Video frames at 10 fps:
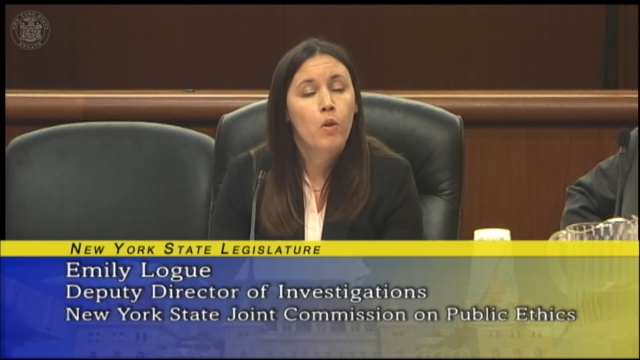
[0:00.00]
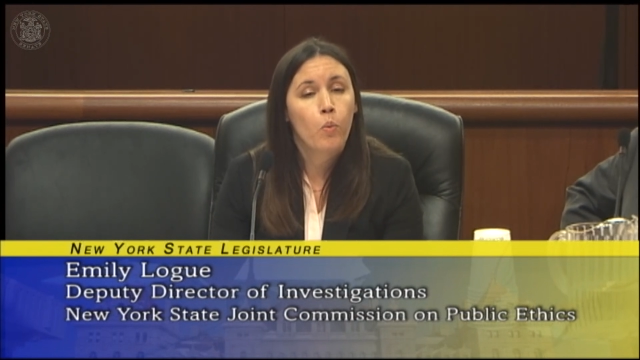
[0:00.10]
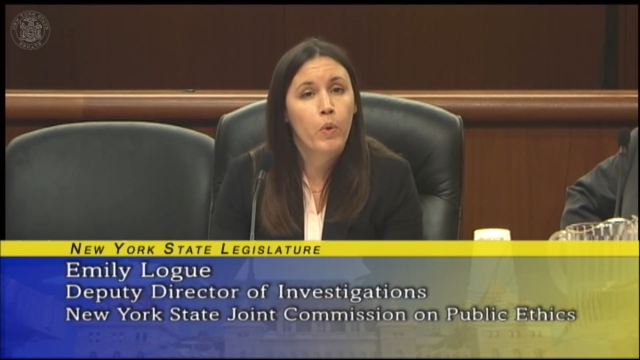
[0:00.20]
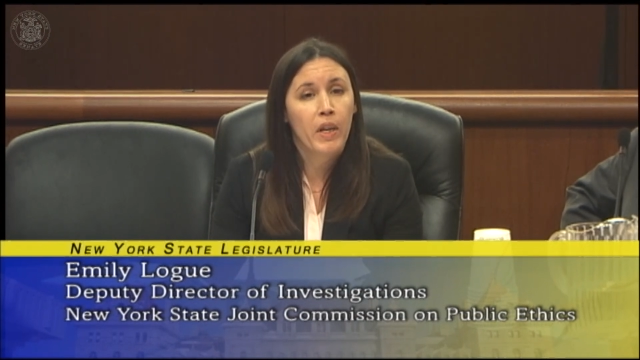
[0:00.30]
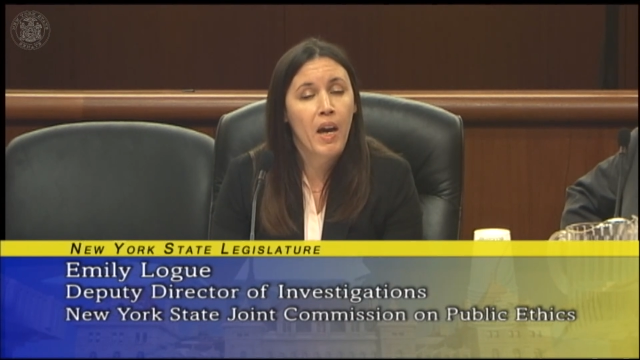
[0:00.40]

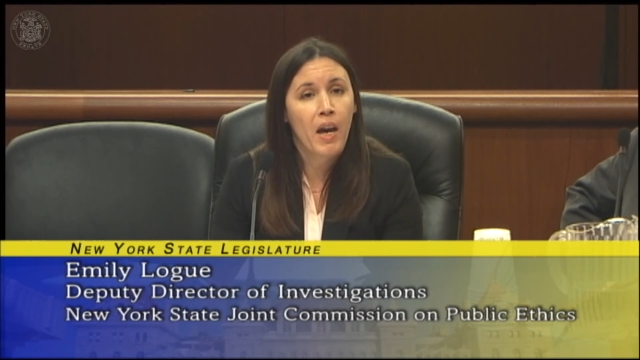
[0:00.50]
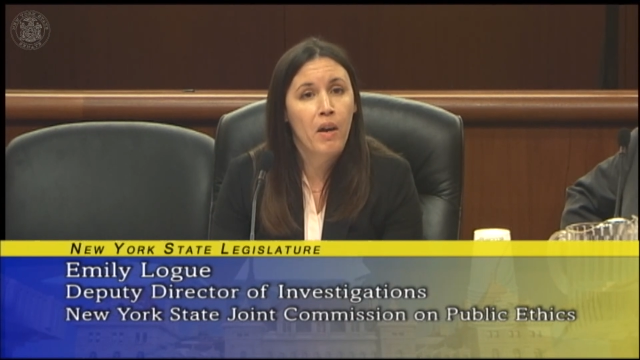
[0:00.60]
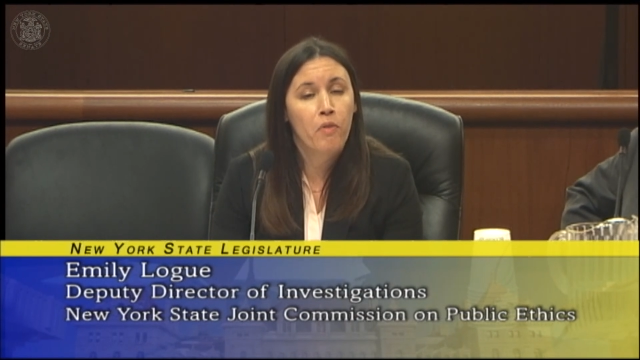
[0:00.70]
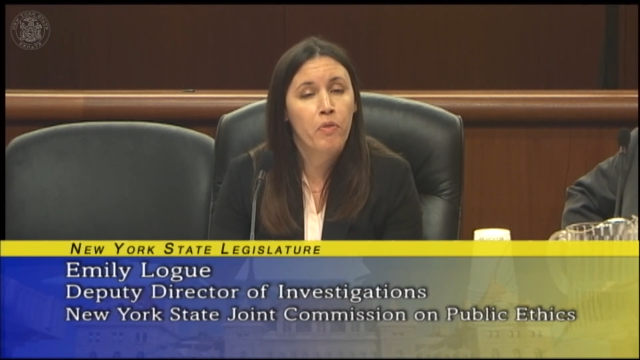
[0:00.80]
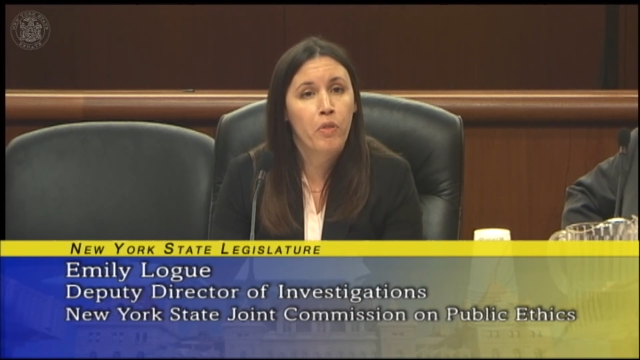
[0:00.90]
we
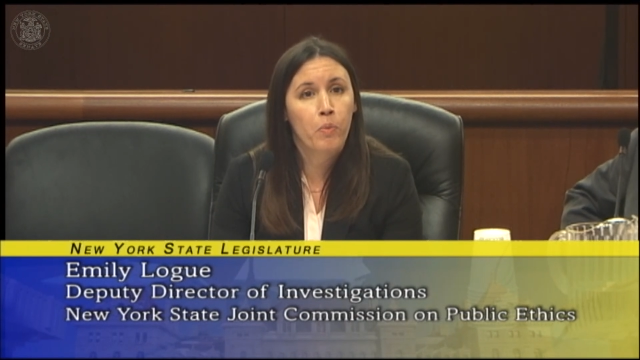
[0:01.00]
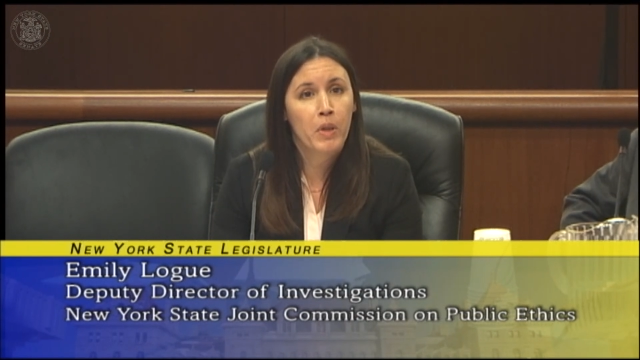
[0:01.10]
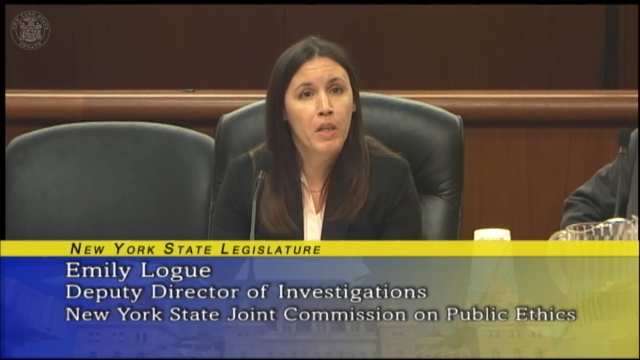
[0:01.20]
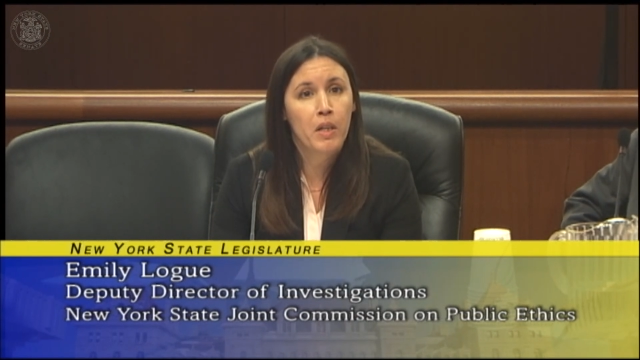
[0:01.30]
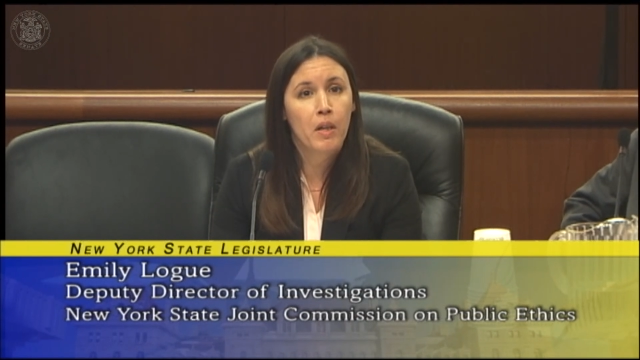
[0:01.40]
have
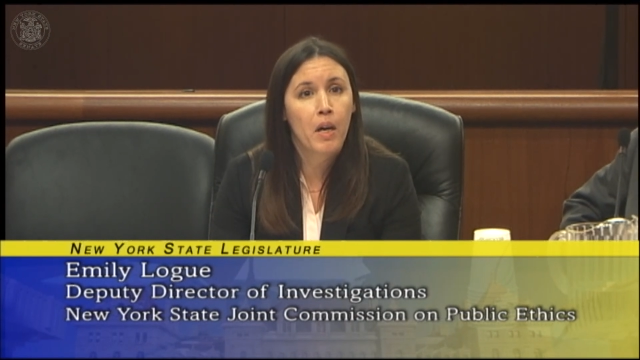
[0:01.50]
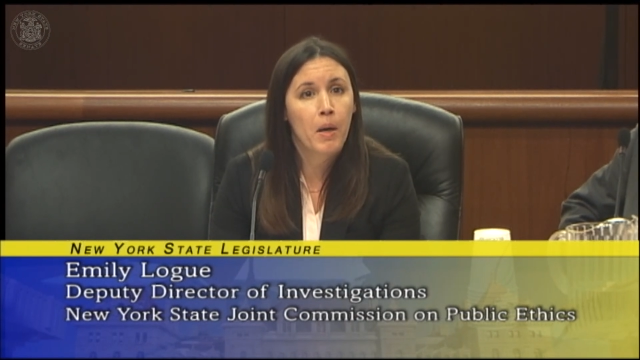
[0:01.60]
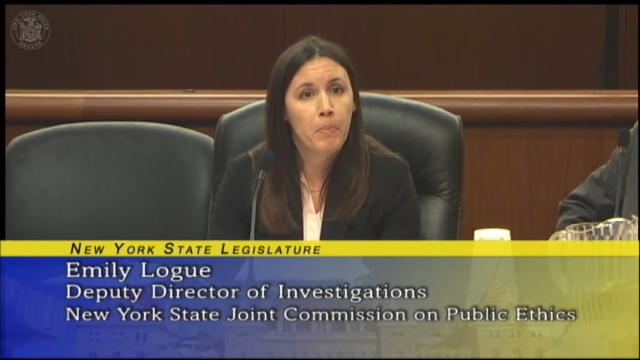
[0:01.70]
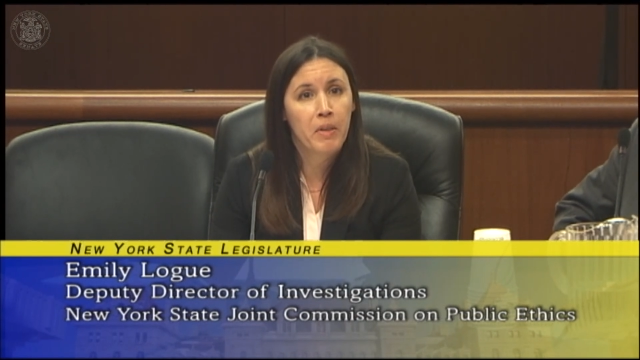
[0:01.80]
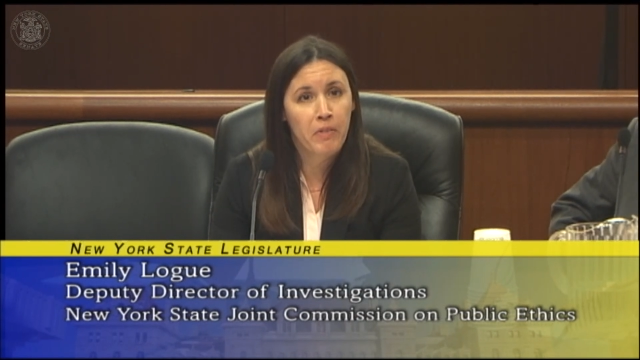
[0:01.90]
3
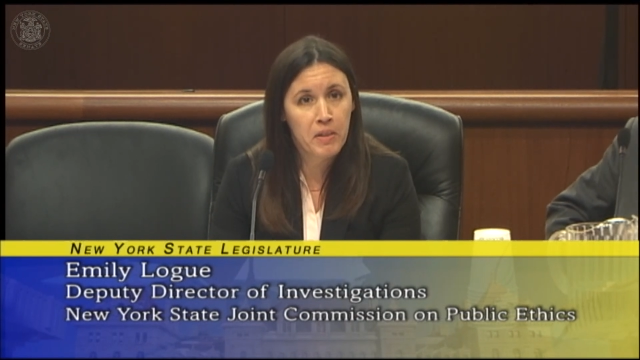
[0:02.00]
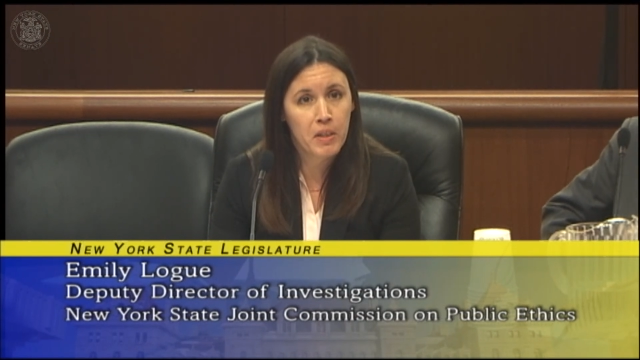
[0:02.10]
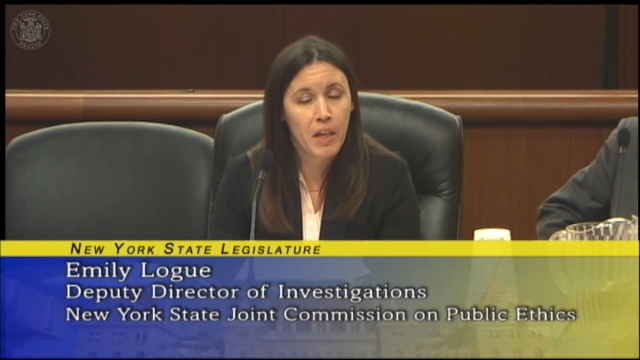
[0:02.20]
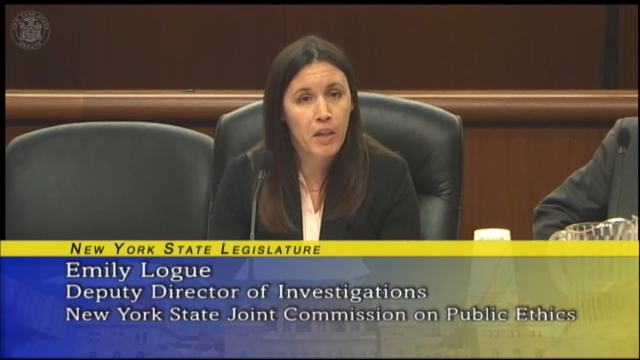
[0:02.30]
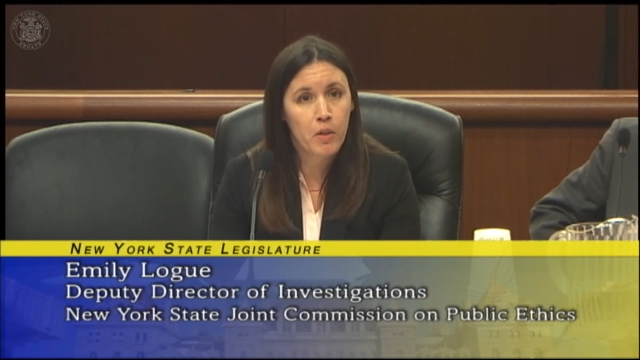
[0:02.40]

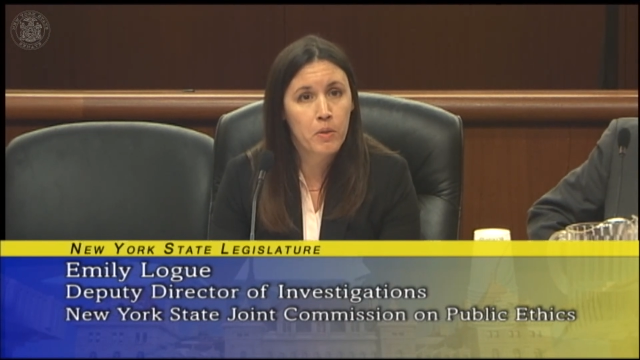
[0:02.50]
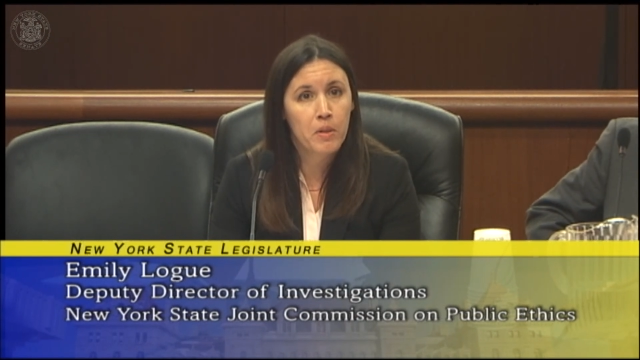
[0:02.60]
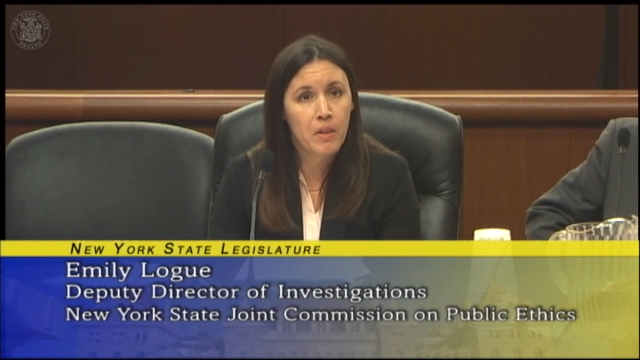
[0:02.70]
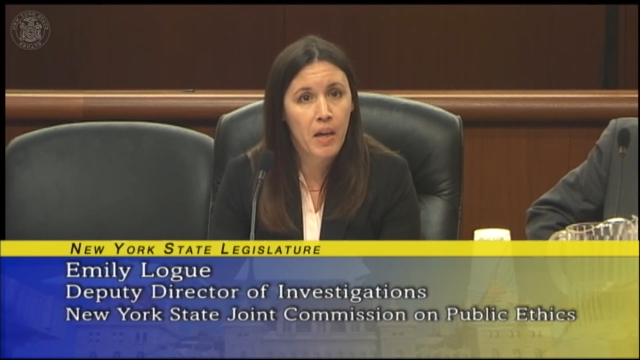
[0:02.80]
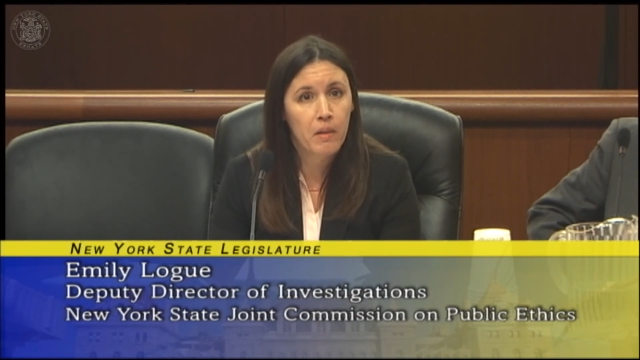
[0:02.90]

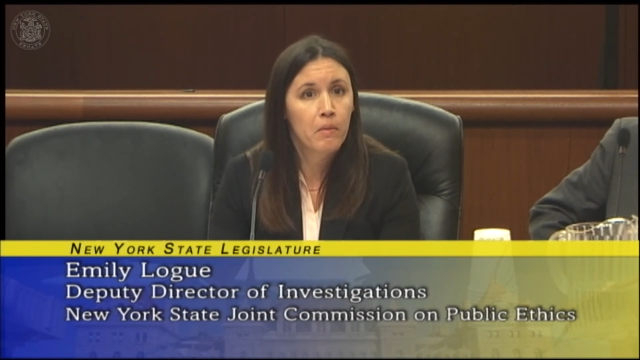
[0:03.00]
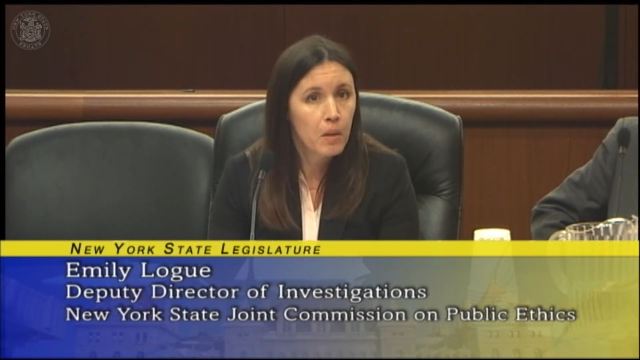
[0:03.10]
investigators that